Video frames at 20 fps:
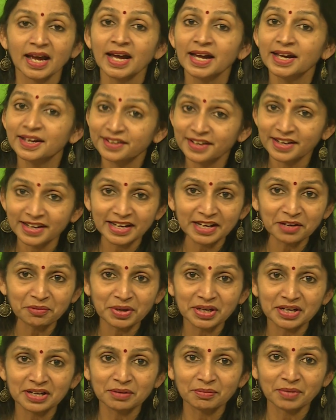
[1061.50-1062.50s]
Reading
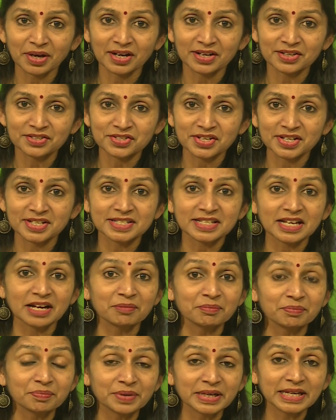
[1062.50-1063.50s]
Middlemarch is
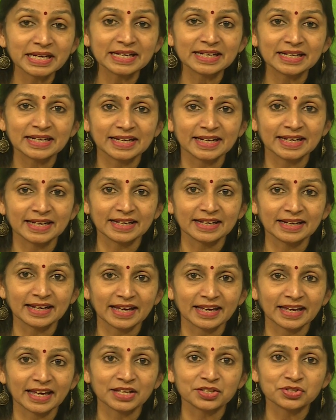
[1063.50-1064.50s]
completely
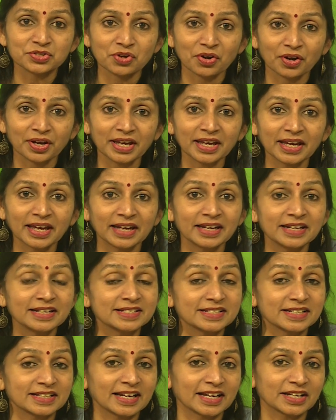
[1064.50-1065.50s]
like enjoying an
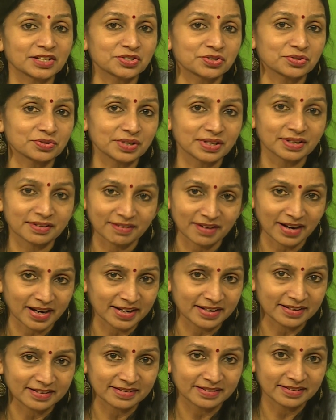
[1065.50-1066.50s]
intellectual
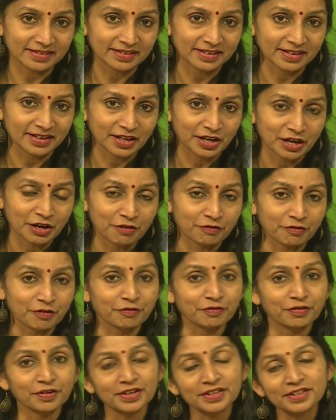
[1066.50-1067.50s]
ride. For
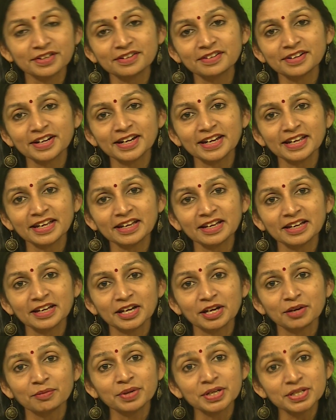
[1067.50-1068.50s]
further reading,
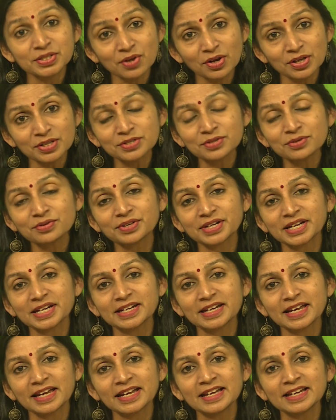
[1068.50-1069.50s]
please also read
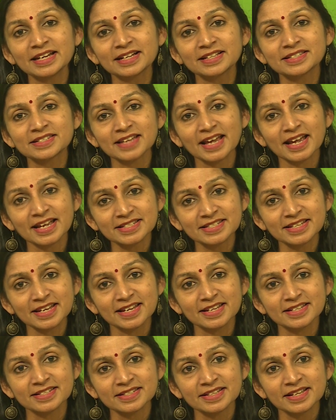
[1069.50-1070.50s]
Eliot's
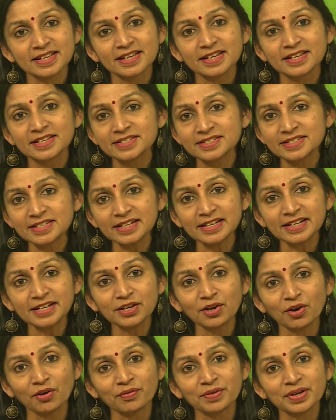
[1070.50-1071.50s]
essays, Silly
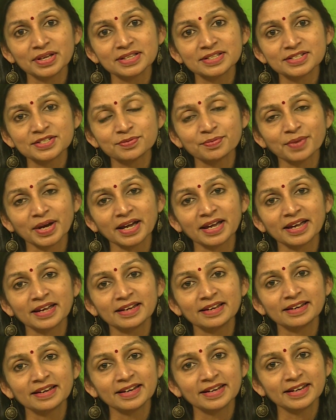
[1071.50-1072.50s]
Novels by
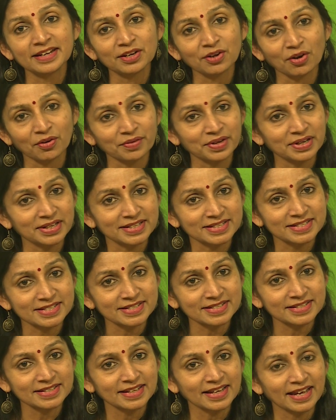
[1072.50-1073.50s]
Lady
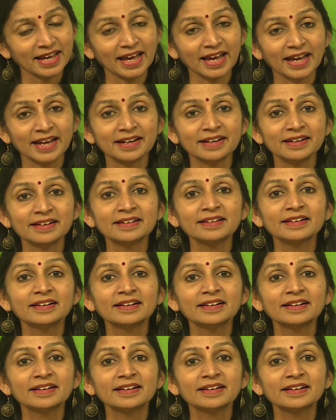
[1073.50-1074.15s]
Novelist, and